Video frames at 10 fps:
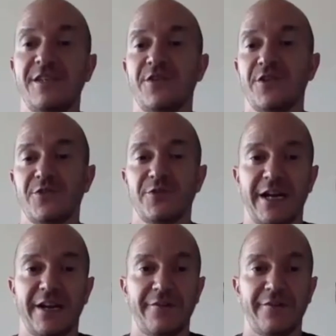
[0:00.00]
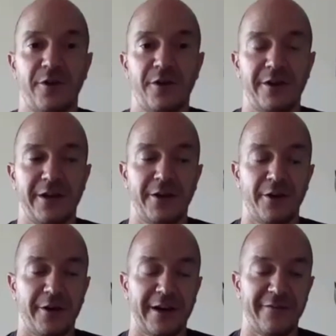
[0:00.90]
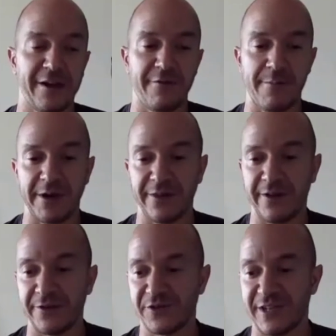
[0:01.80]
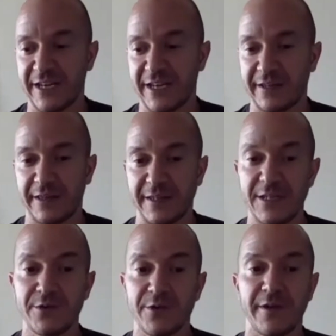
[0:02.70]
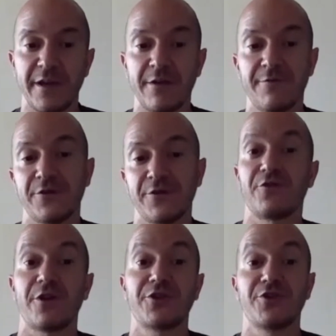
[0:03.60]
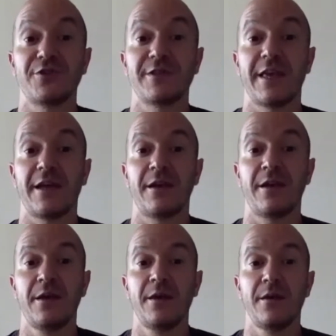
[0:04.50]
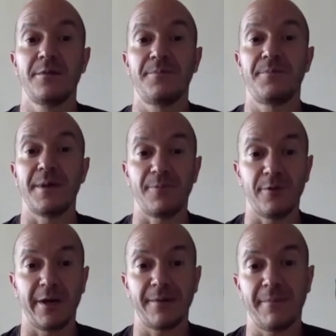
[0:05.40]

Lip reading: is also kind of, giving everybody the understanding that these are the infrastructures that people like